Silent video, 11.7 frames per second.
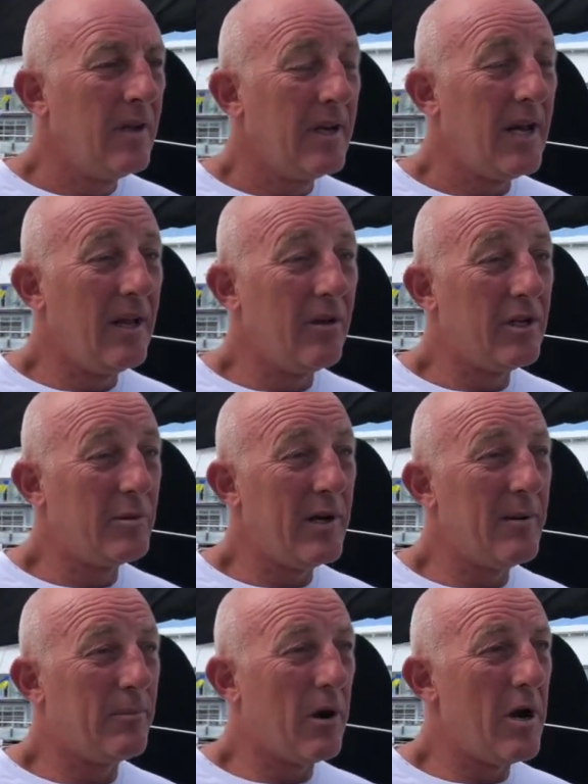Yeah, look, it's
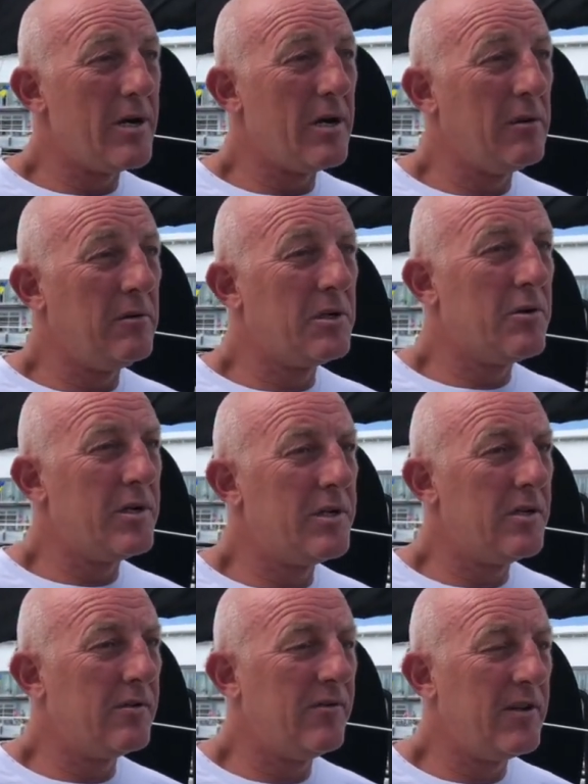been a project. It was
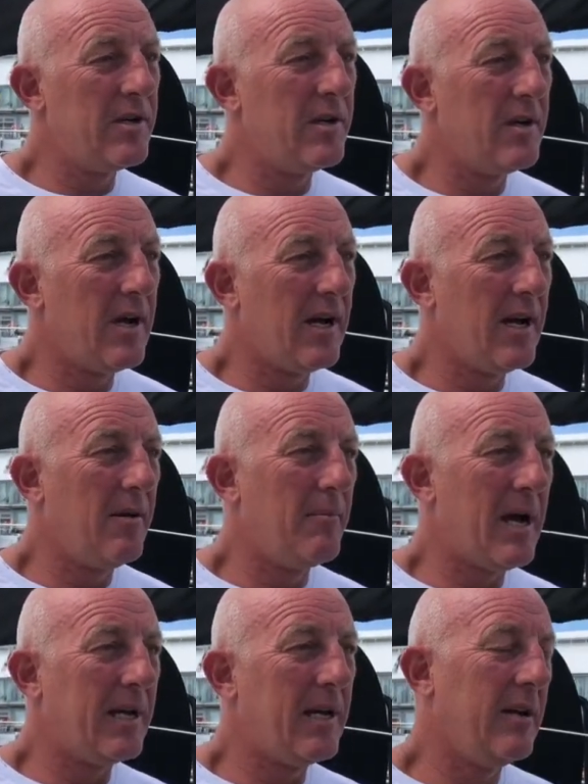Christian's vision
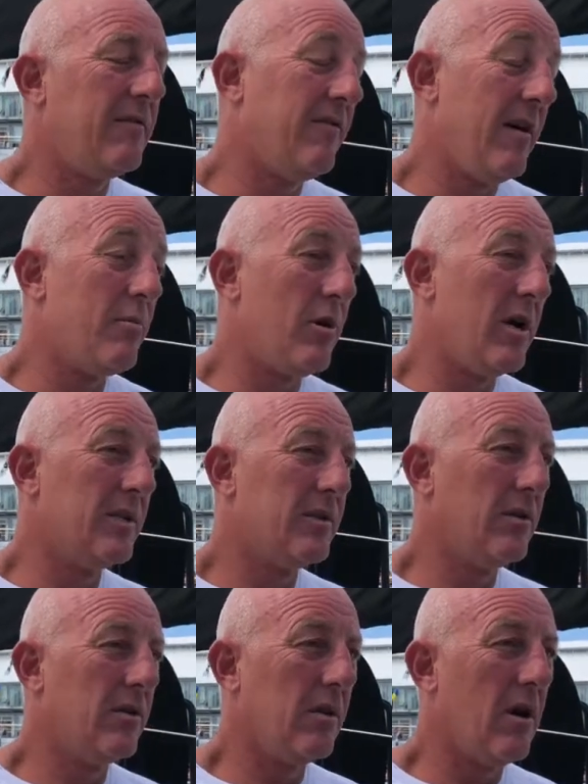back in February
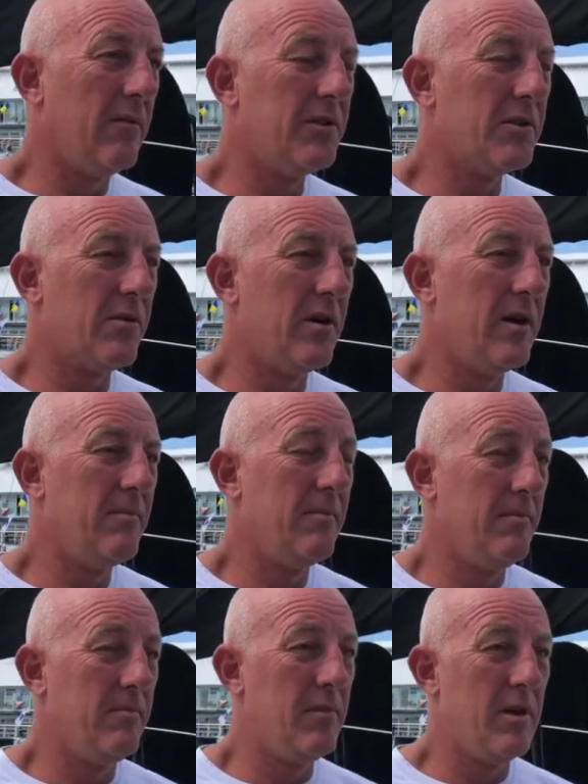to live
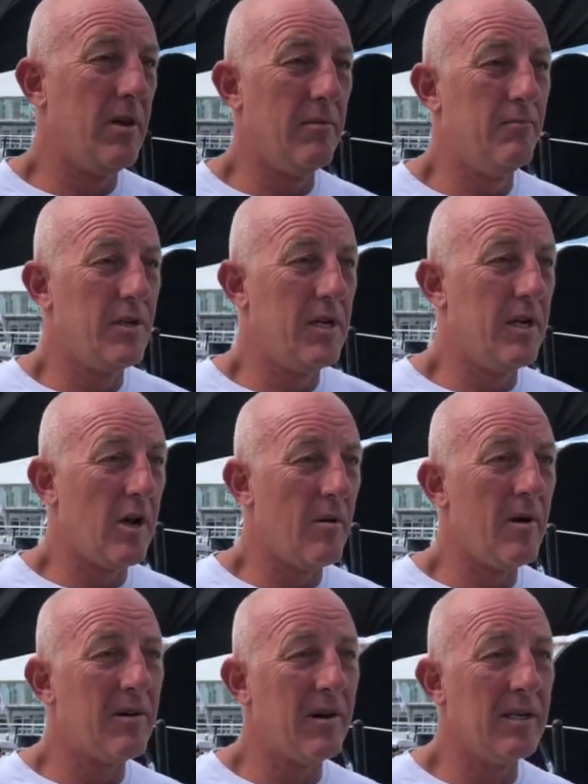stream the Sydney to
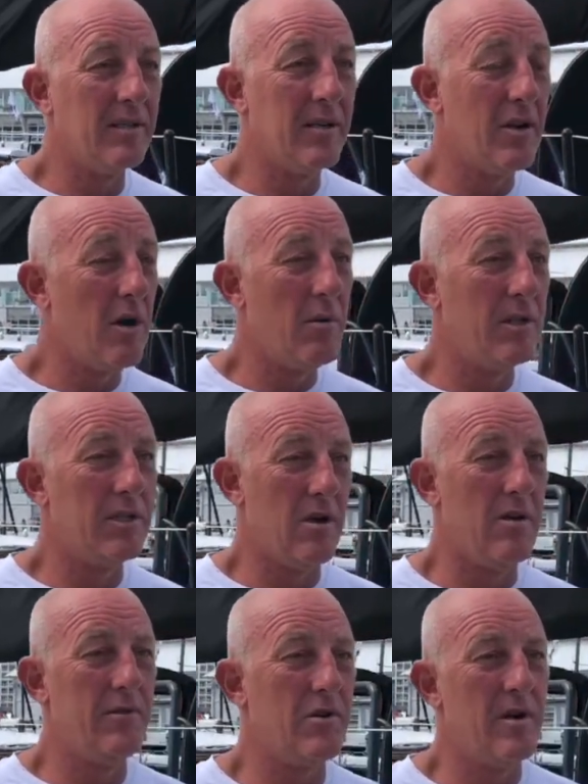Hobart race, and no one's
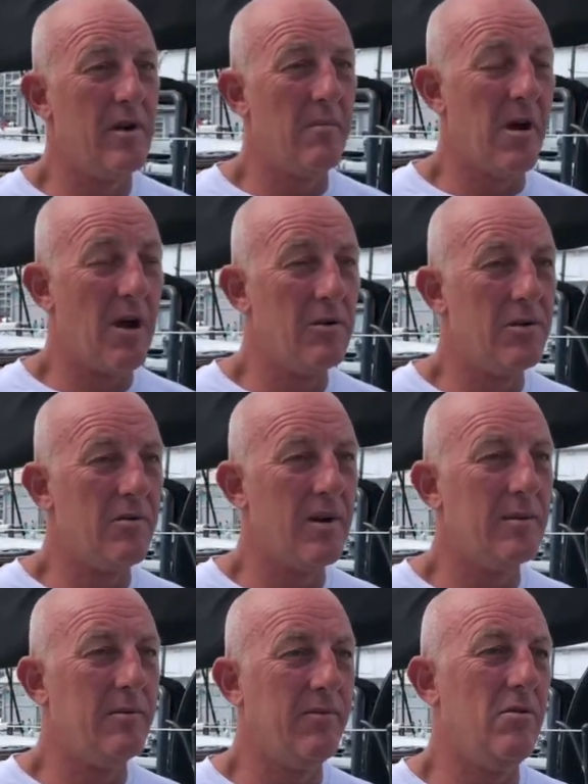live streamed an ocean
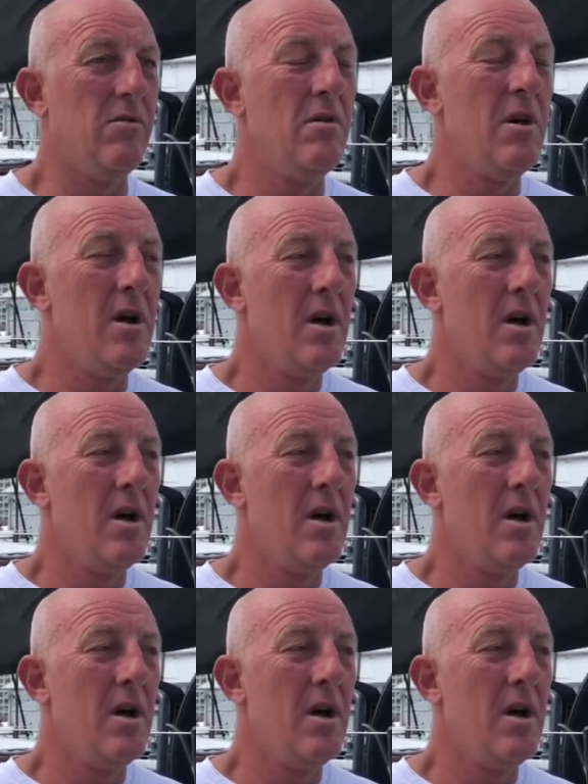race before.